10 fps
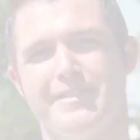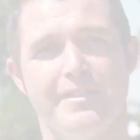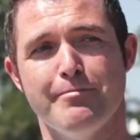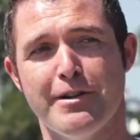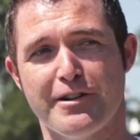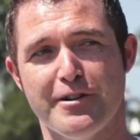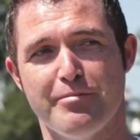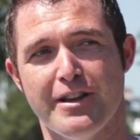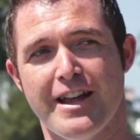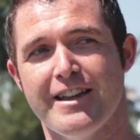This miracle
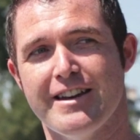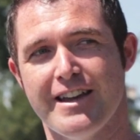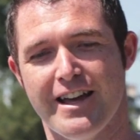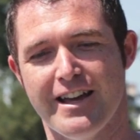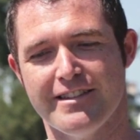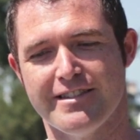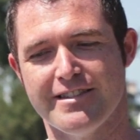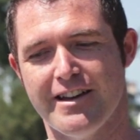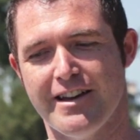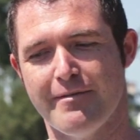plant
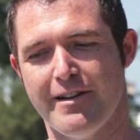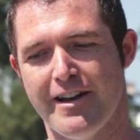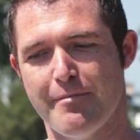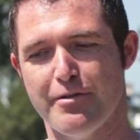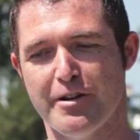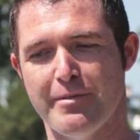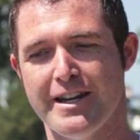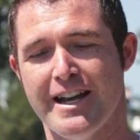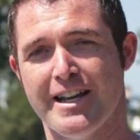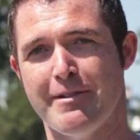has, I broke my
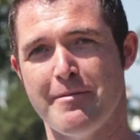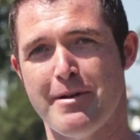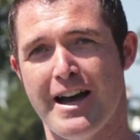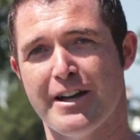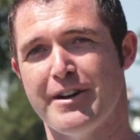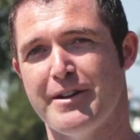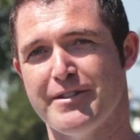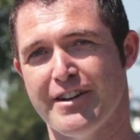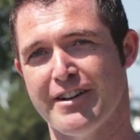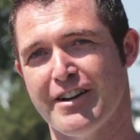neck and my back when I
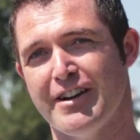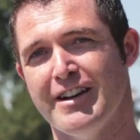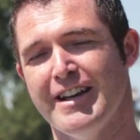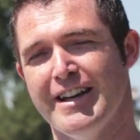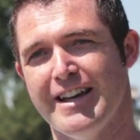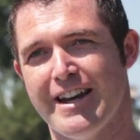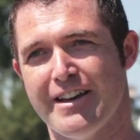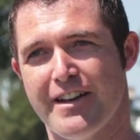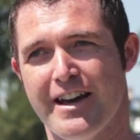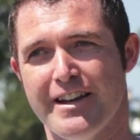was younger, and
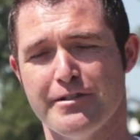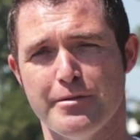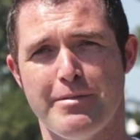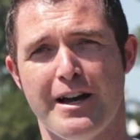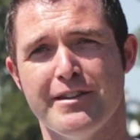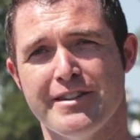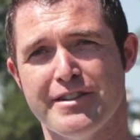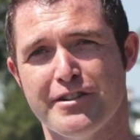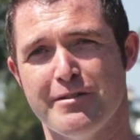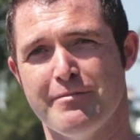I've got irritable bowel
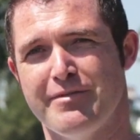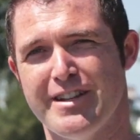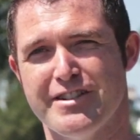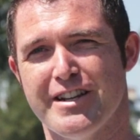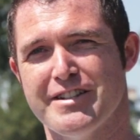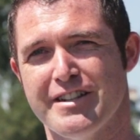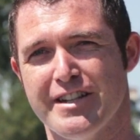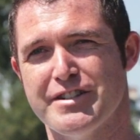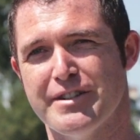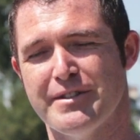syndrome, digestion
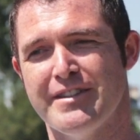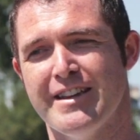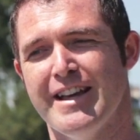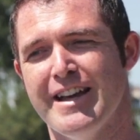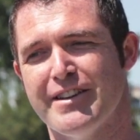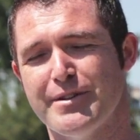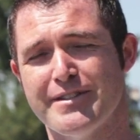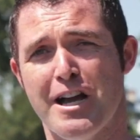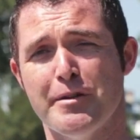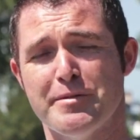issues, and so
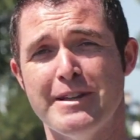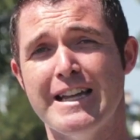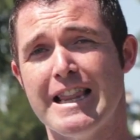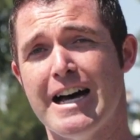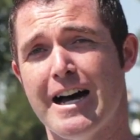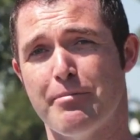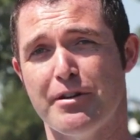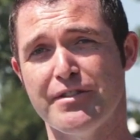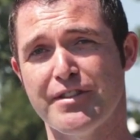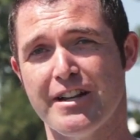it's helped me a lot
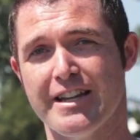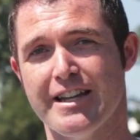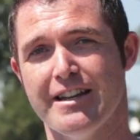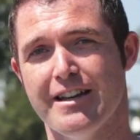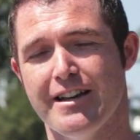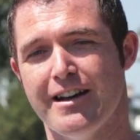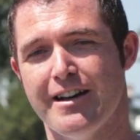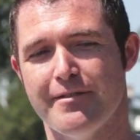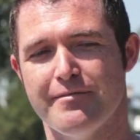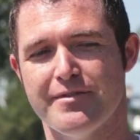personally
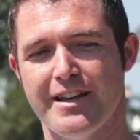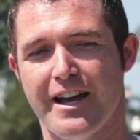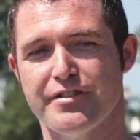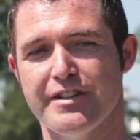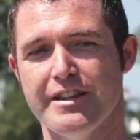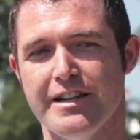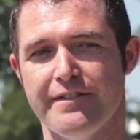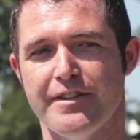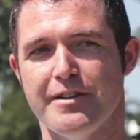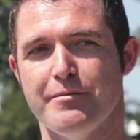to actually
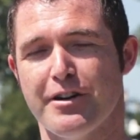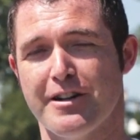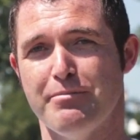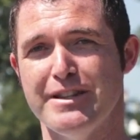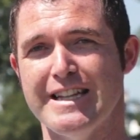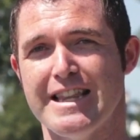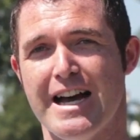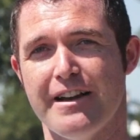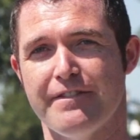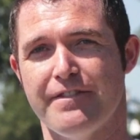live a more complete
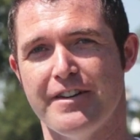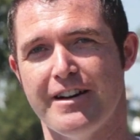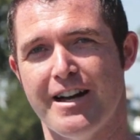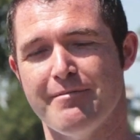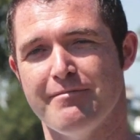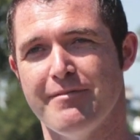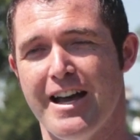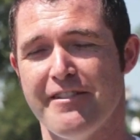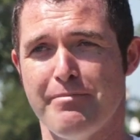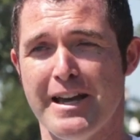life. I
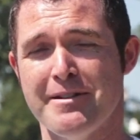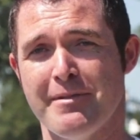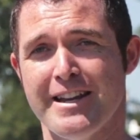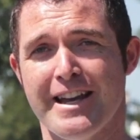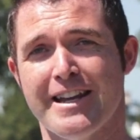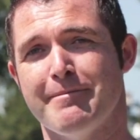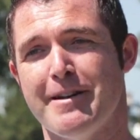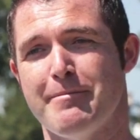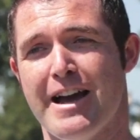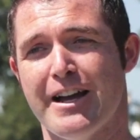have pain in my neck and
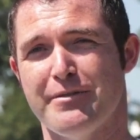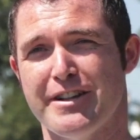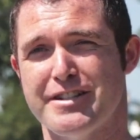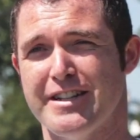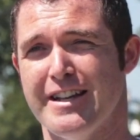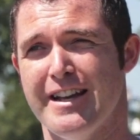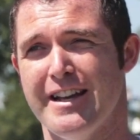my back, which